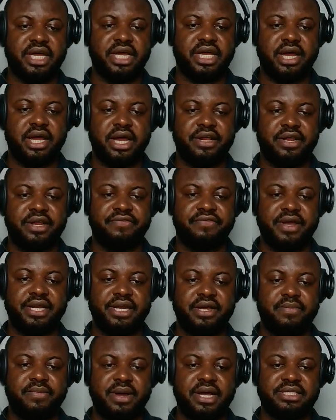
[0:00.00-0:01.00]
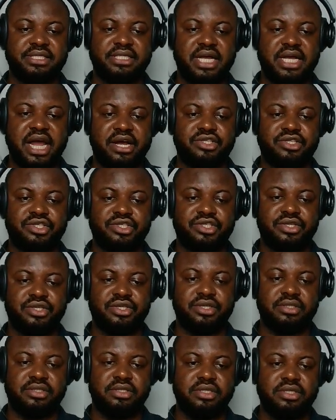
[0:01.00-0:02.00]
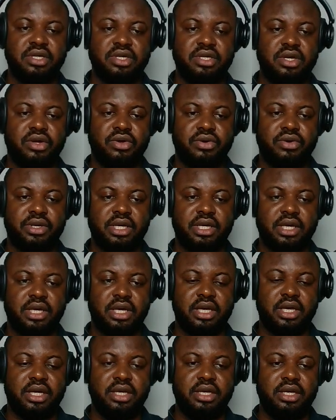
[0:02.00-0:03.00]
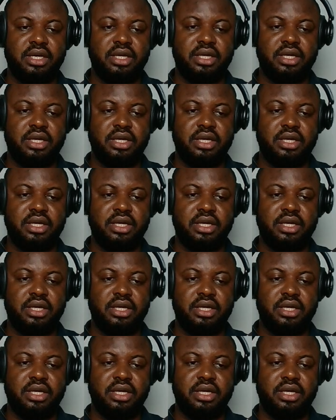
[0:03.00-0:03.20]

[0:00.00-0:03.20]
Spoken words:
identify them as actions. Okay.